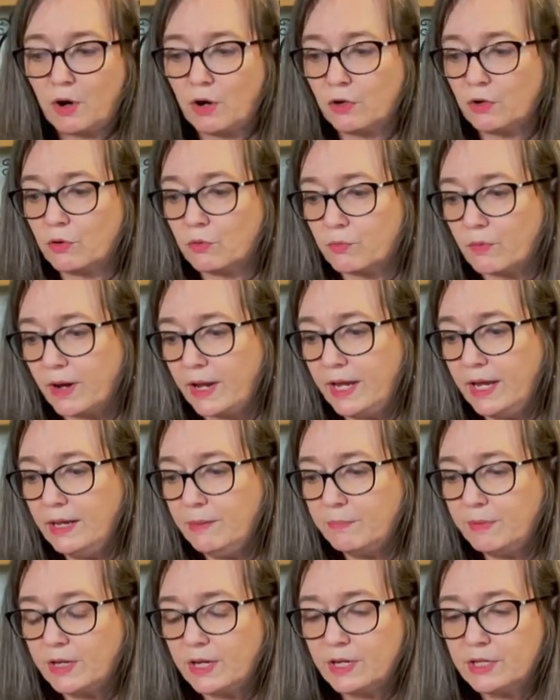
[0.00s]
are
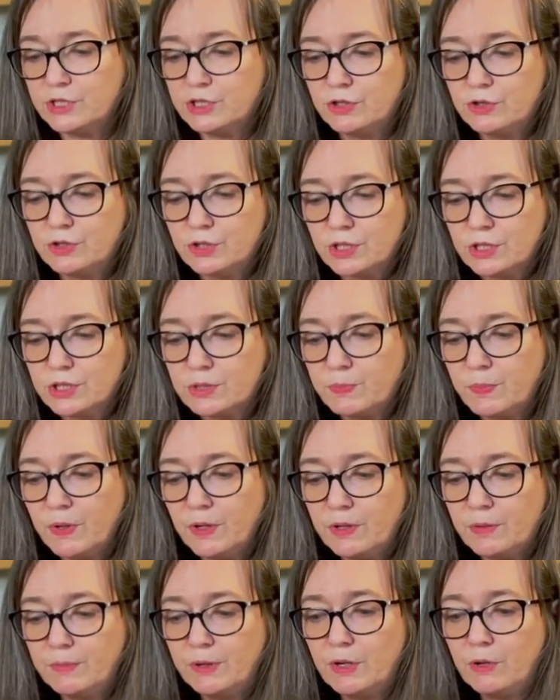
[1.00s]
great because you just
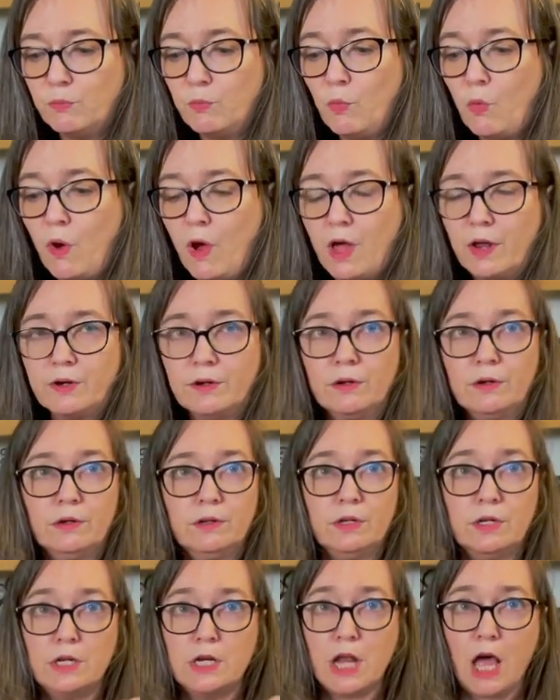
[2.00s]
put them in
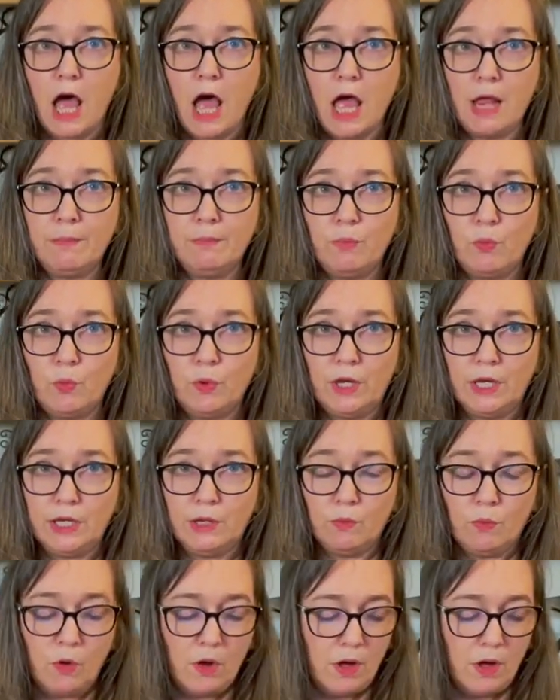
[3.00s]
water, not boiling